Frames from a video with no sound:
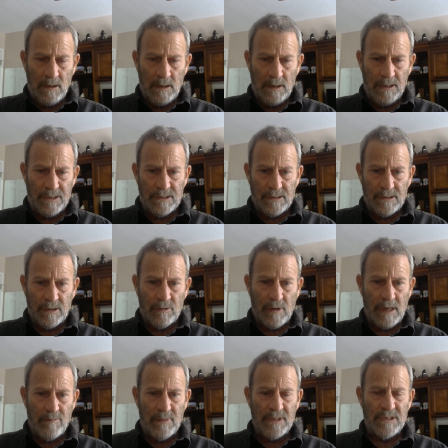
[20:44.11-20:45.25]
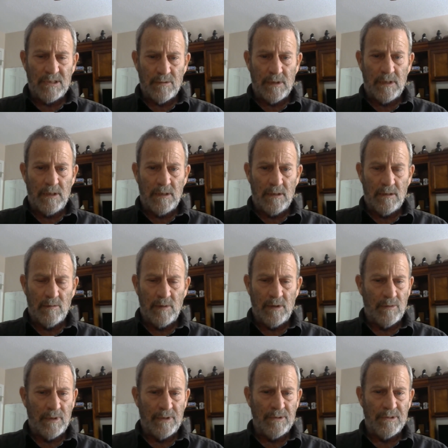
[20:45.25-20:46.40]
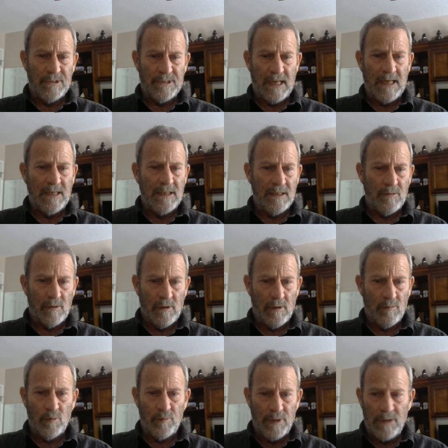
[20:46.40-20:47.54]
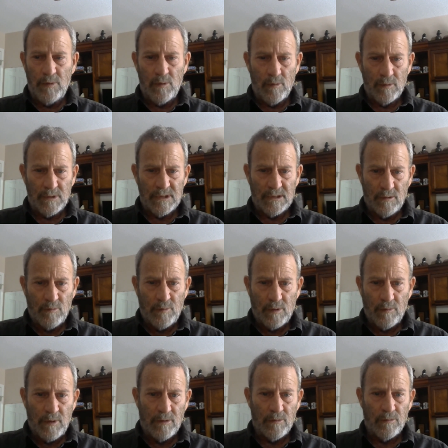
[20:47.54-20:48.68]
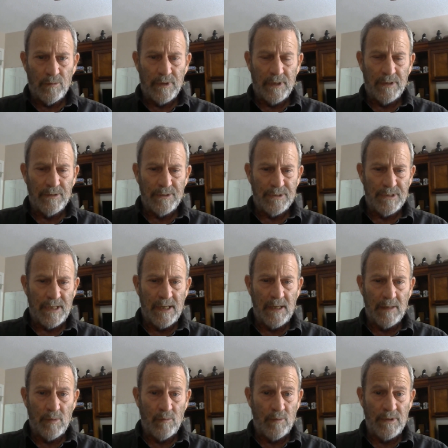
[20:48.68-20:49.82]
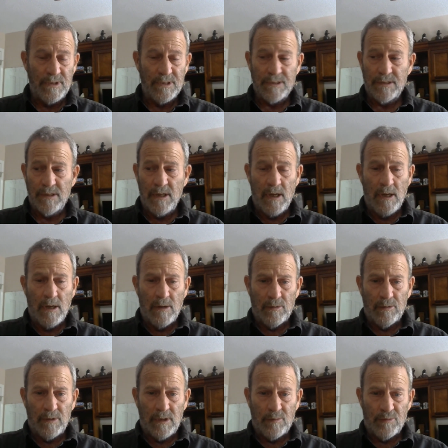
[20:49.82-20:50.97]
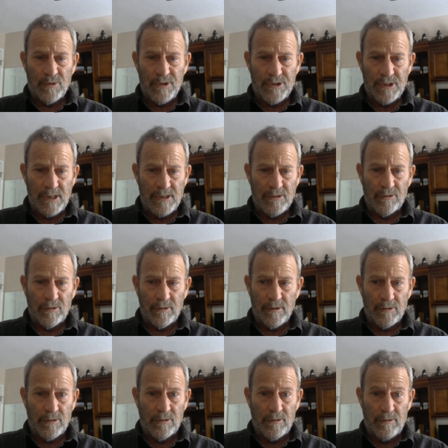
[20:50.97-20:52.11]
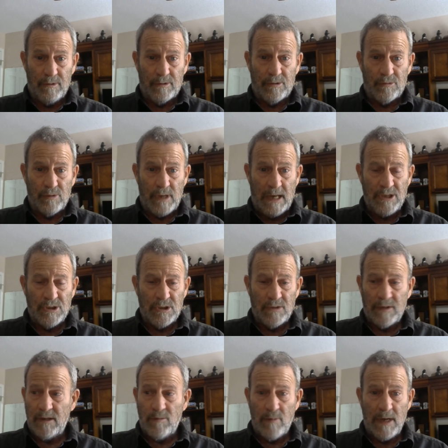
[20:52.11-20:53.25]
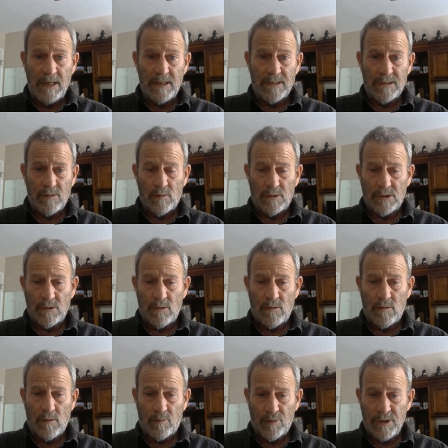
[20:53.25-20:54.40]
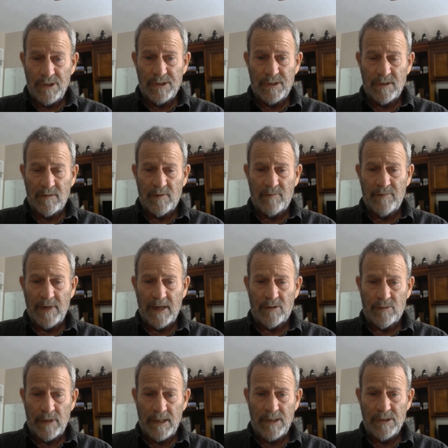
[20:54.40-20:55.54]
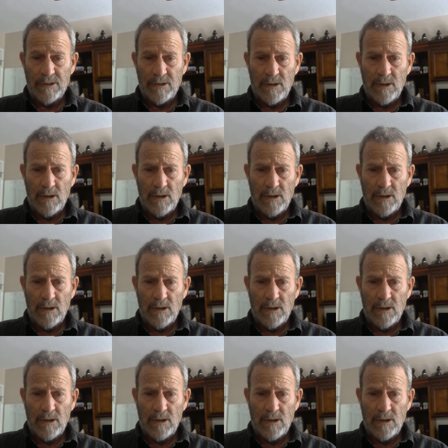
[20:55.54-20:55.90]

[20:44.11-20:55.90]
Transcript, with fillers: And it's the great mystery. We don't understand it. We're humble people. We're stupid. We don't really understand, but we just really appreciate your, your, your creation that you made us. And we're so appreciative of that creation.